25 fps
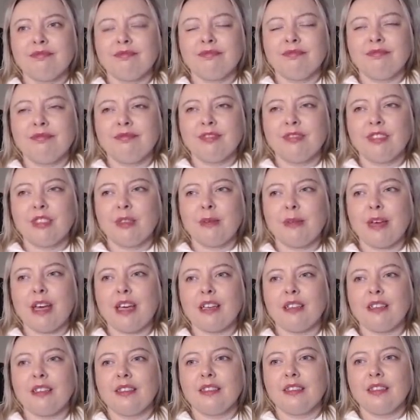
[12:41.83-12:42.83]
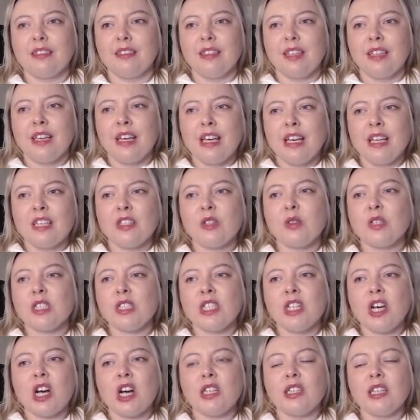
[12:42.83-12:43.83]
to bed. So it's
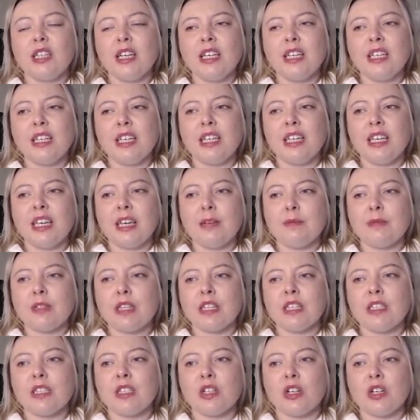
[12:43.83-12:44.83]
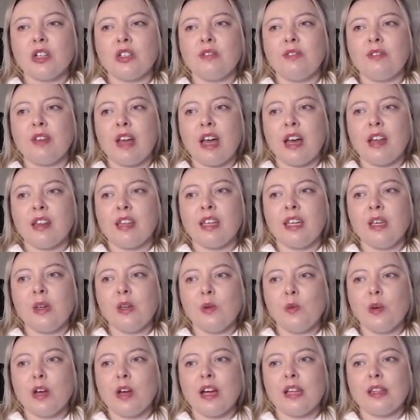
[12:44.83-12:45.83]
not like in games like Stardew Valley,
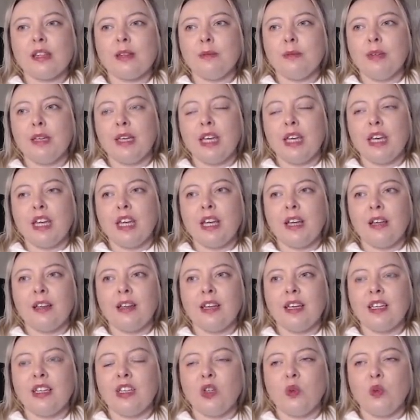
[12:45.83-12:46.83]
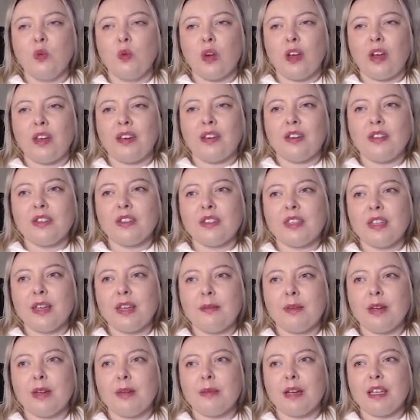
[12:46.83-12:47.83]
where at the beginning, like, you run out of
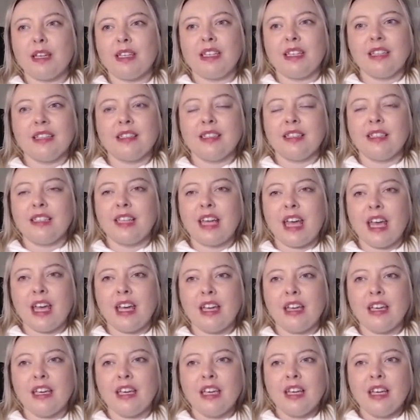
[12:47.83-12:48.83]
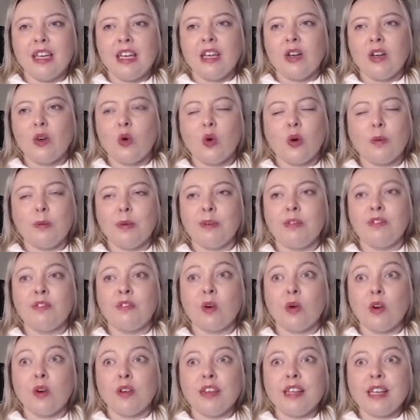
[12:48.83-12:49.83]
stamina by the end of the day, or
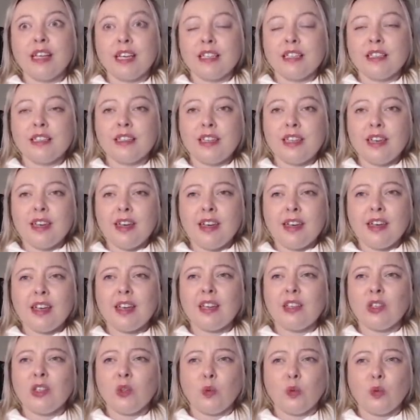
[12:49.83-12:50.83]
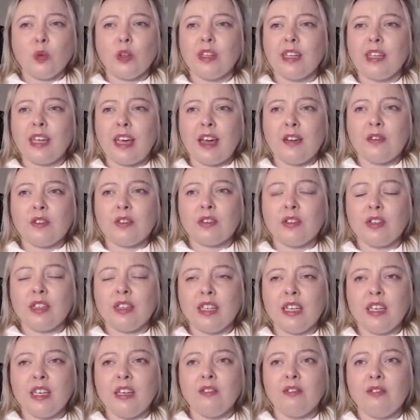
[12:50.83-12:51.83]
before the end of the day, and you really have to, like,
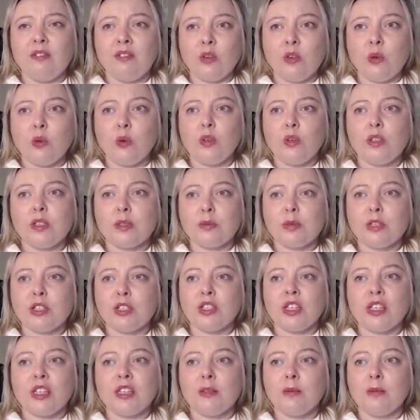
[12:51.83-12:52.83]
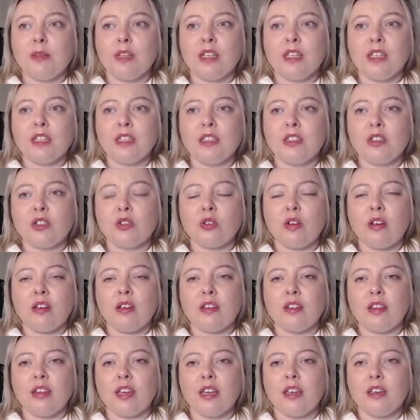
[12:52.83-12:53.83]
eat food, especially at the beginning, to try and,
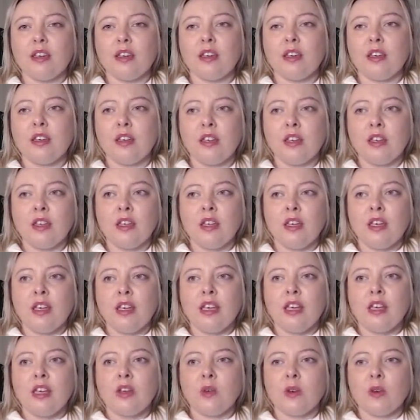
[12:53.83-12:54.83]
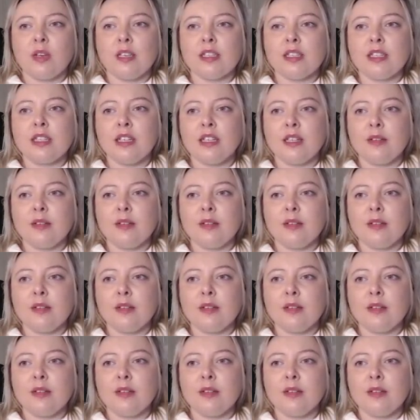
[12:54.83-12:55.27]
like, increase it.